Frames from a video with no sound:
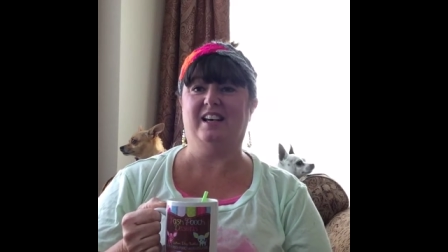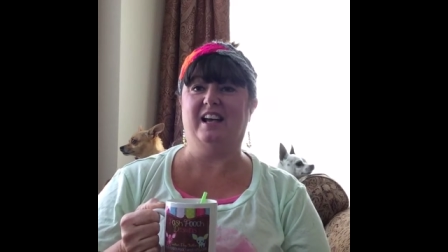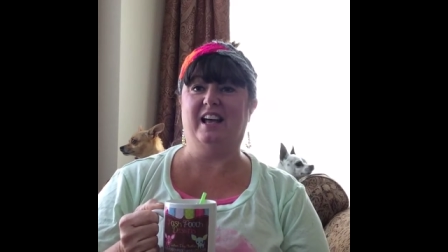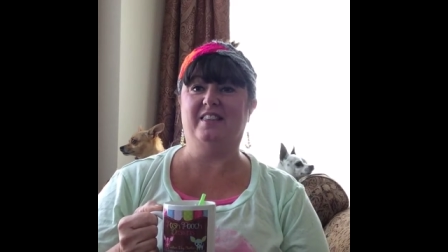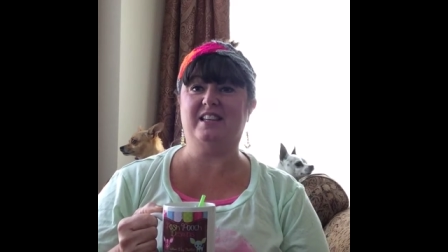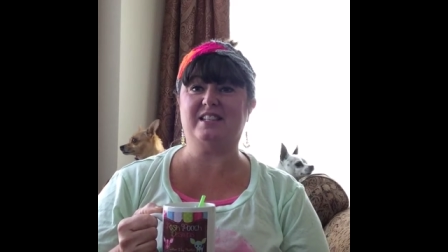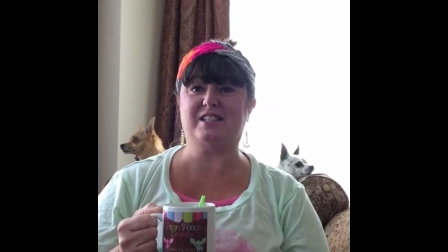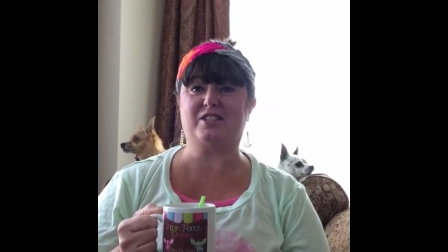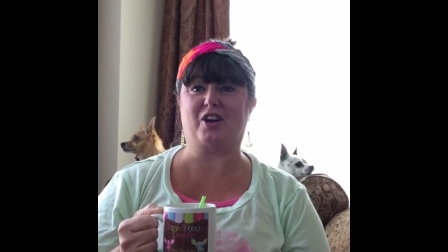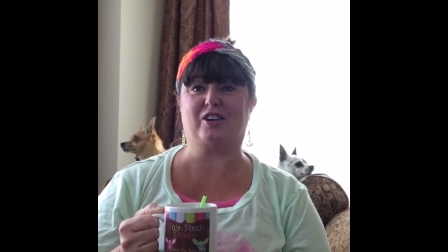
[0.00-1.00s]
and this
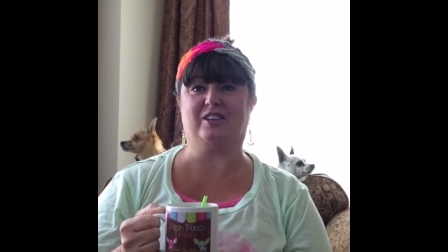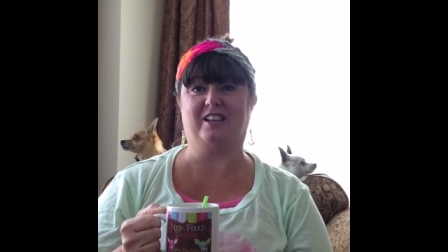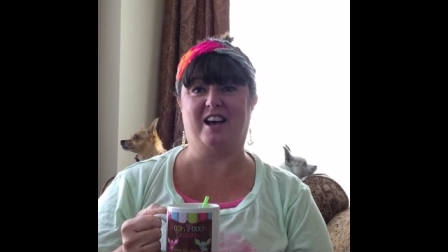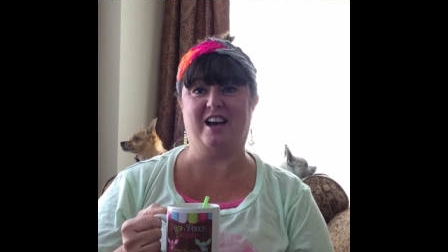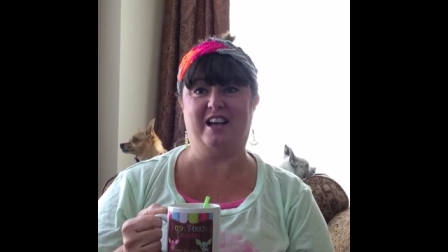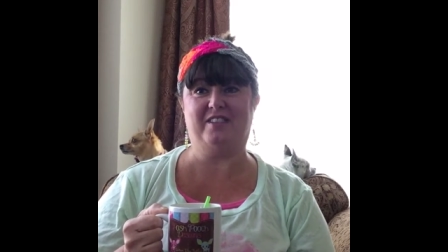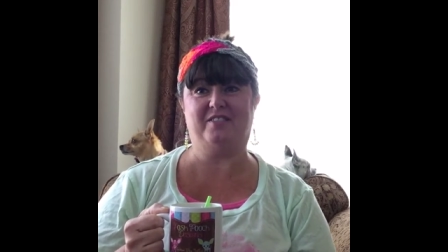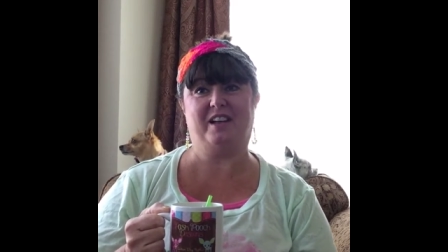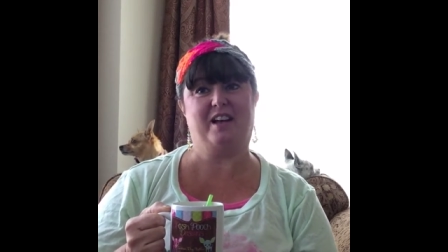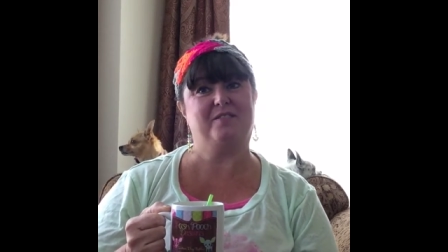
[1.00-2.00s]
is our live
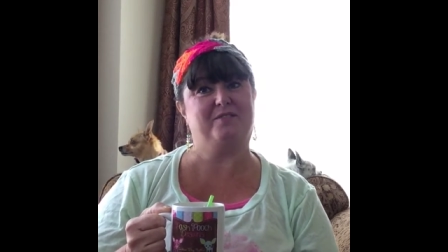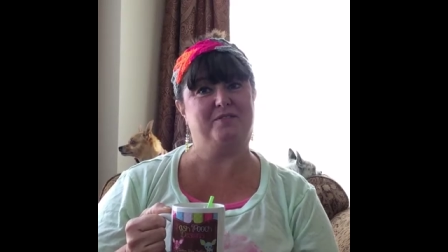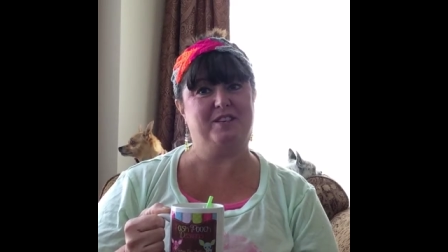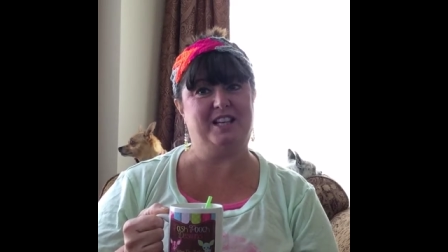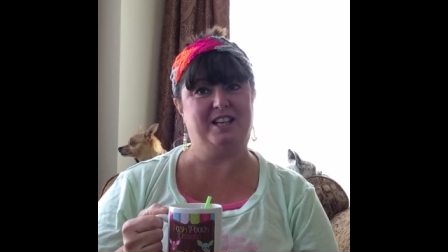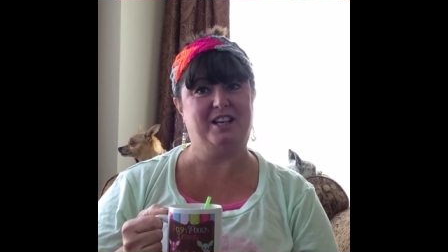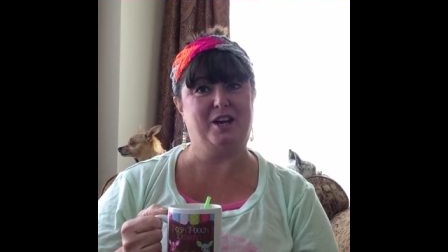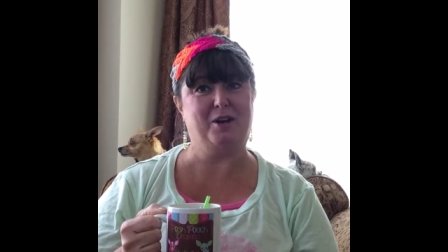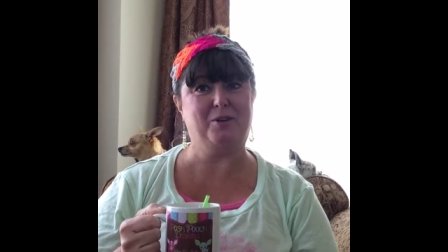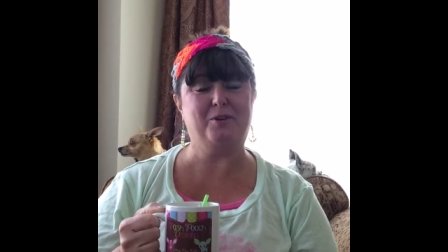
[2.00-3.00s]

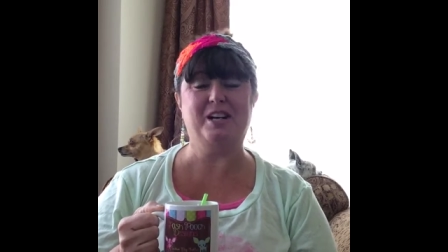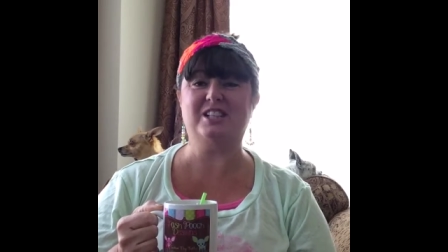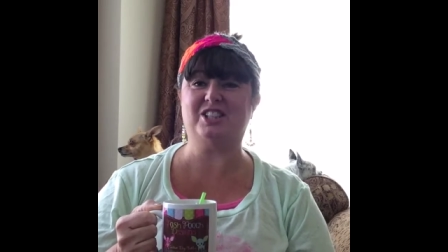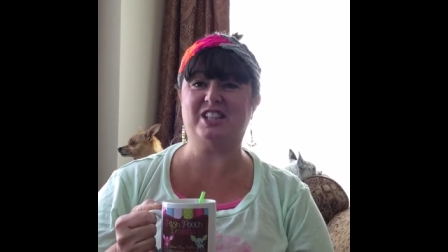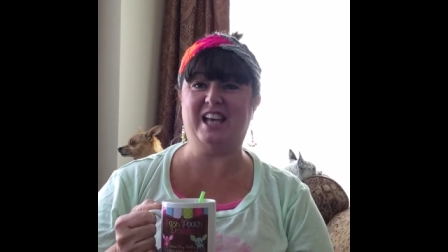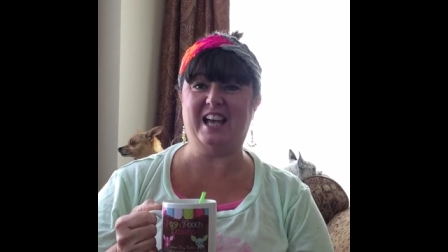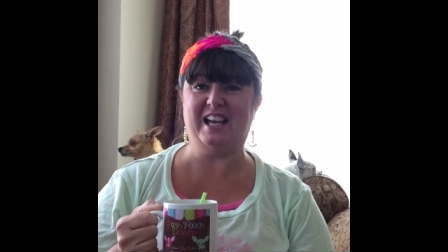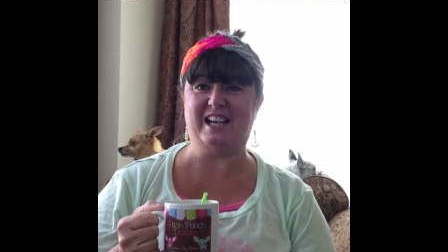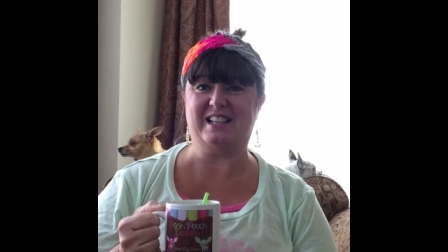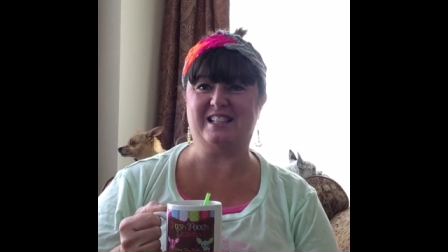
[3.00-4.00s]
video
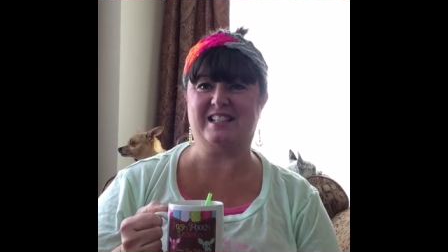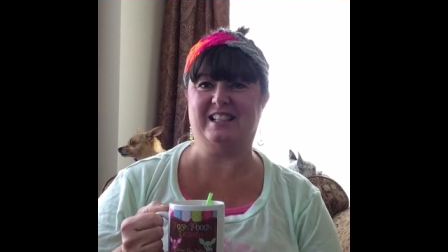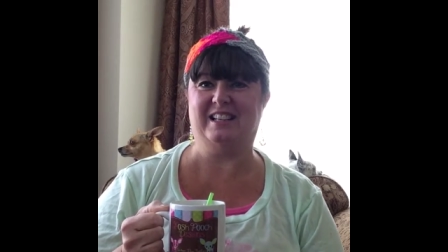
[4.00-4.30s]
chat.